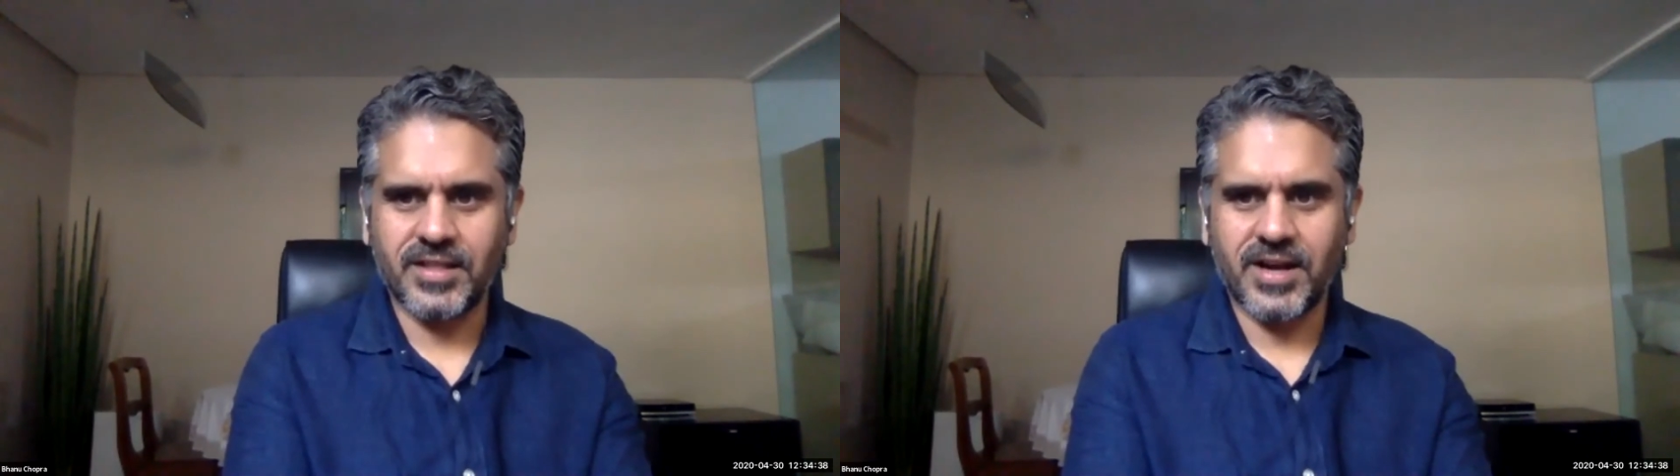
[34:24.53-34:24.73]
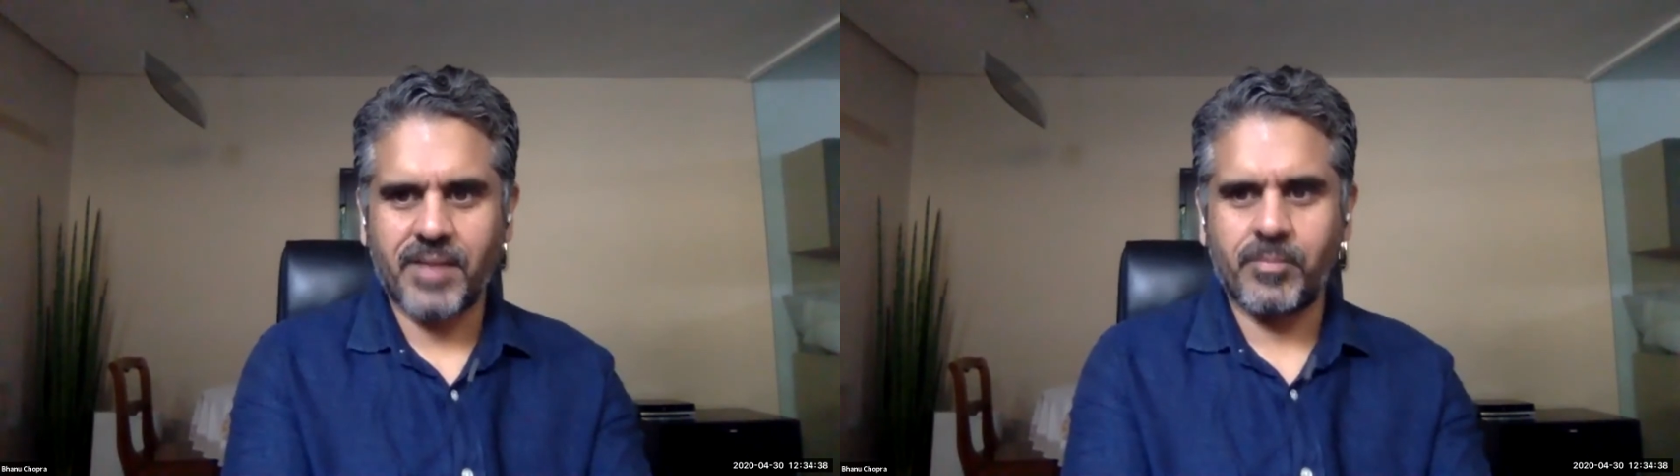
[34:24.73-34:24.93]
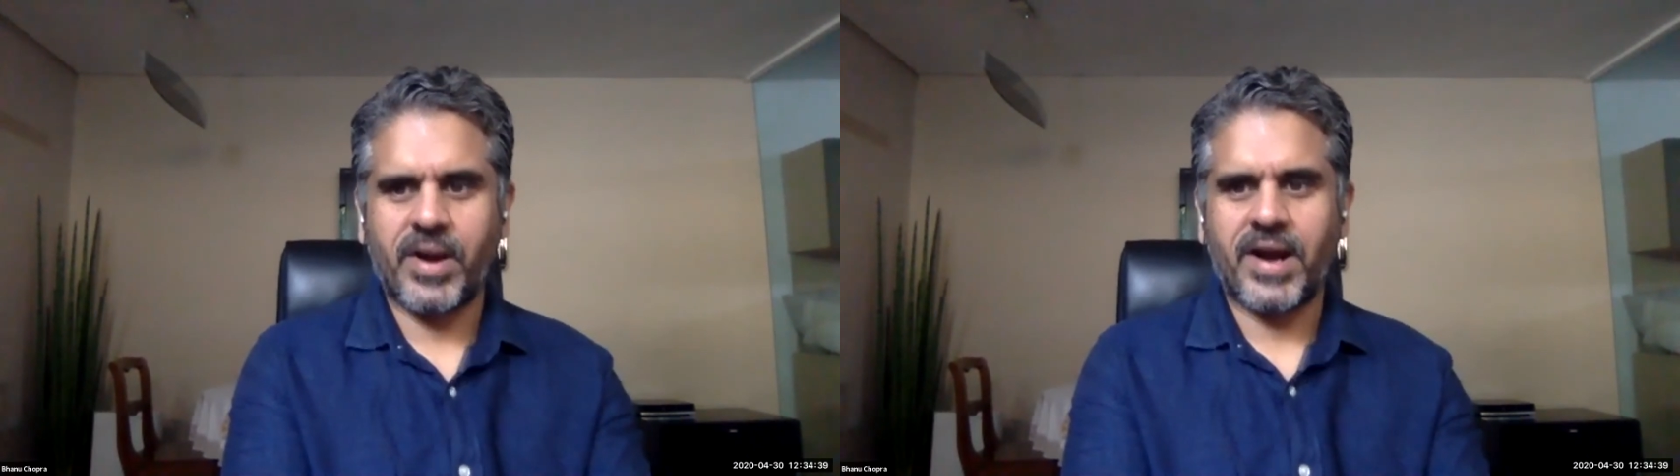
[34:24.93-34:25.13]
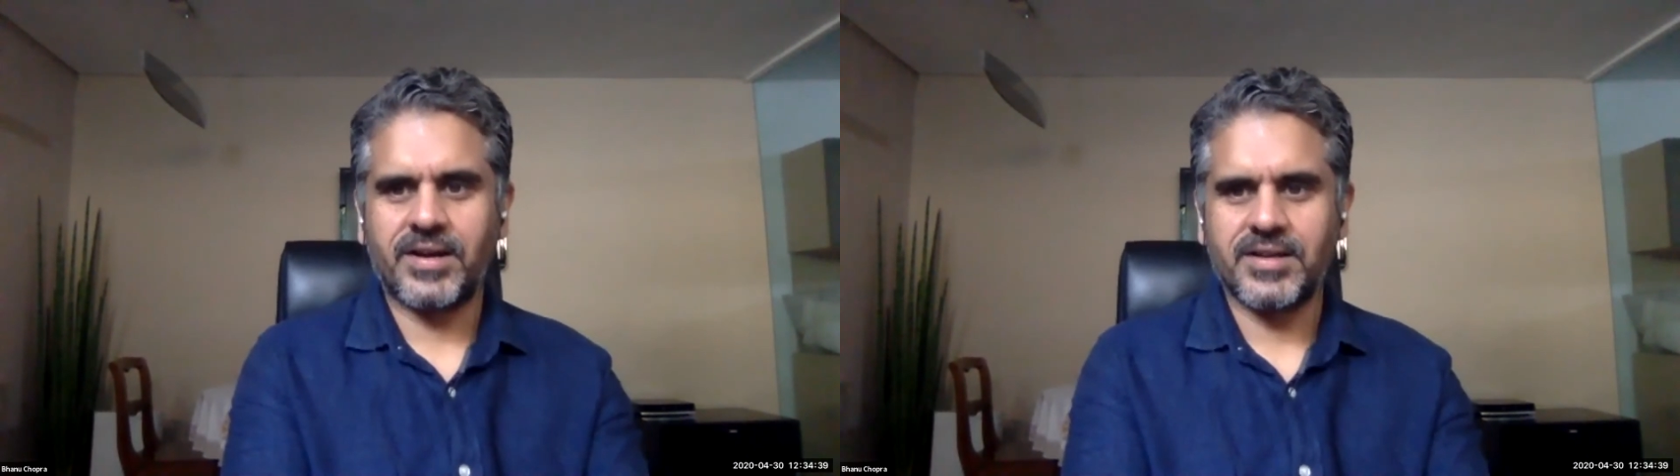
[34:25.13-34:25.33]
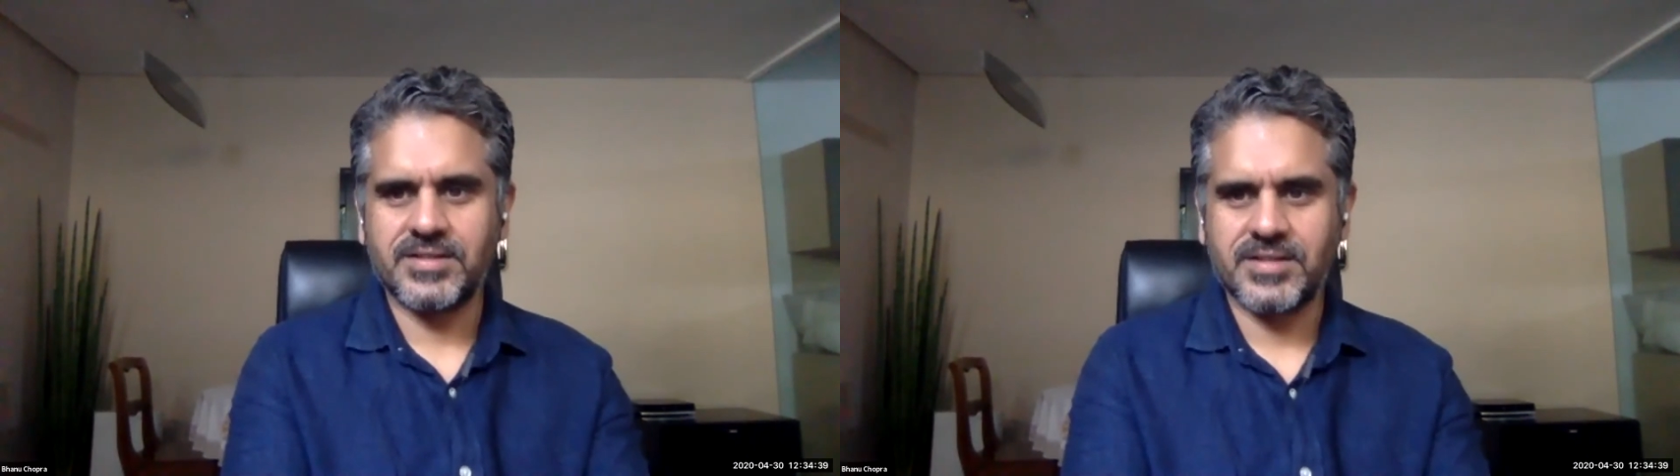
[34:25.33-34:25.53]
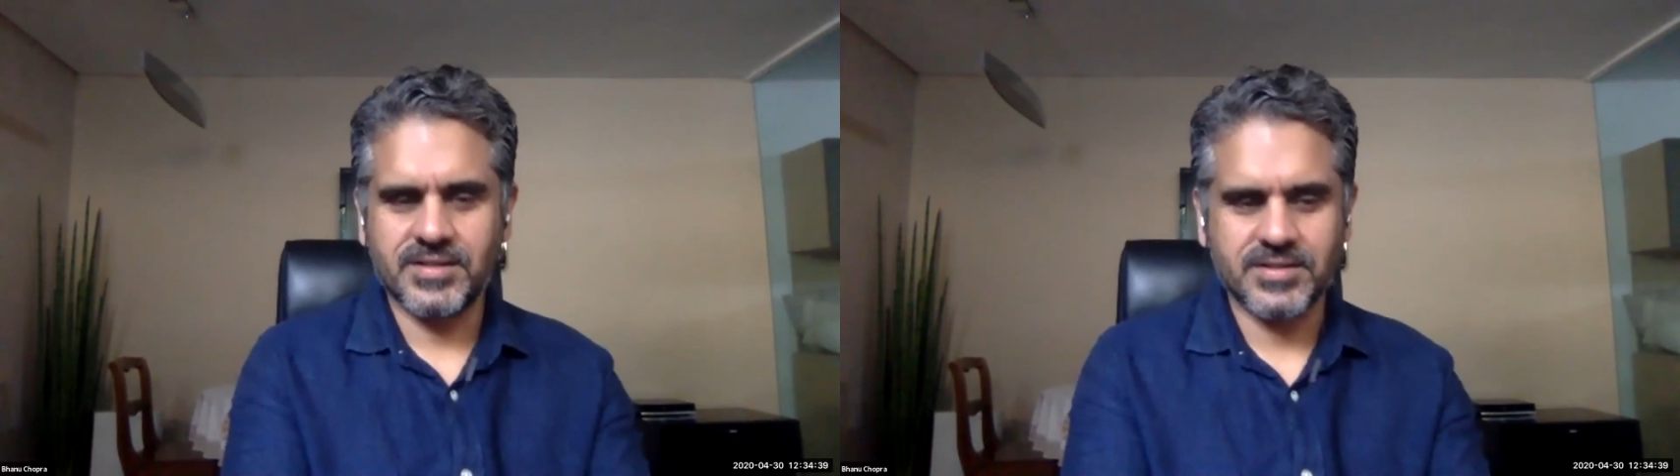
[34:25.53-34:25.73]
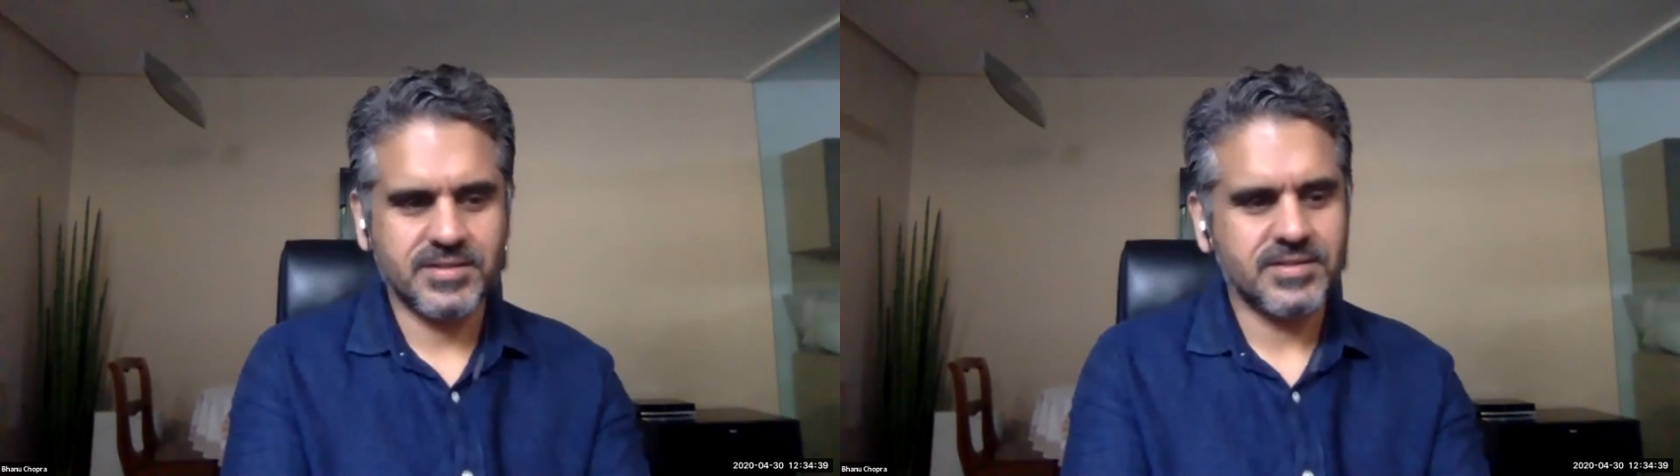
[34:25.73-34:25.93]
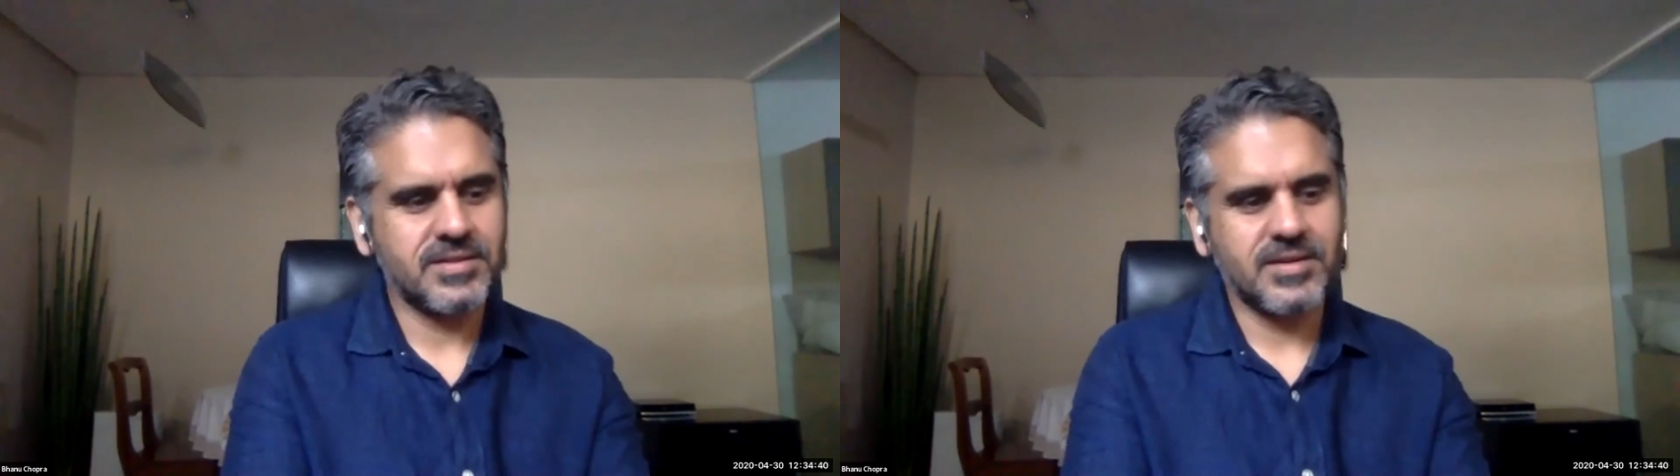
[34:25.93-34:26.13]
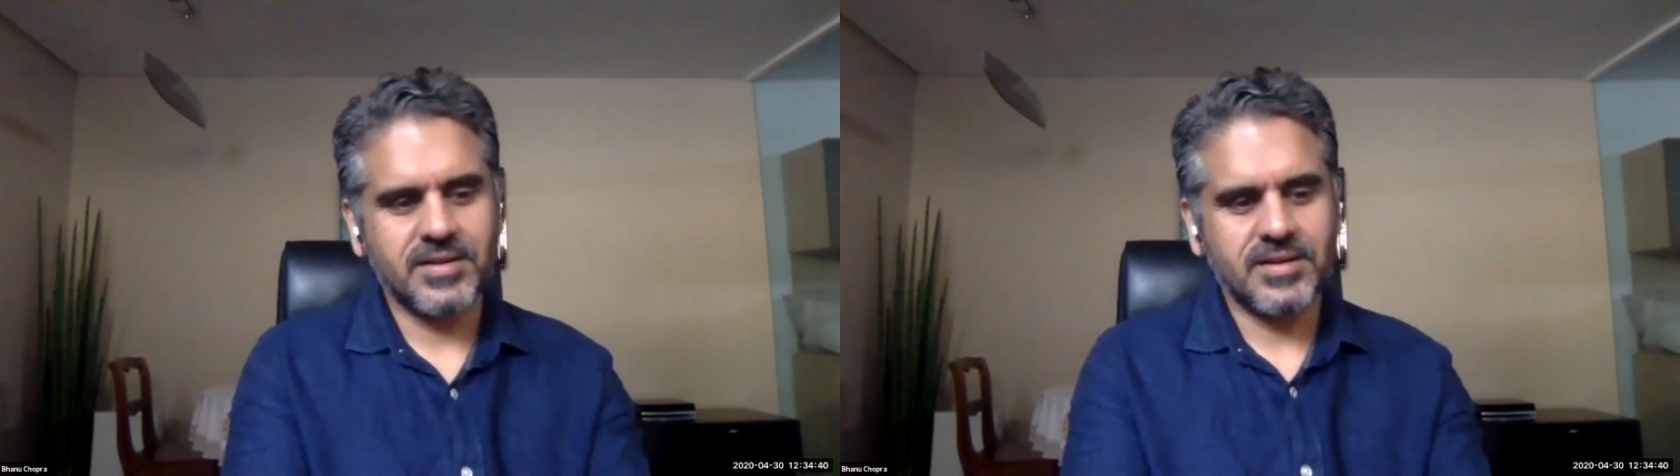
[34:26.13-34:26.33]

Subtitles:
that I practice is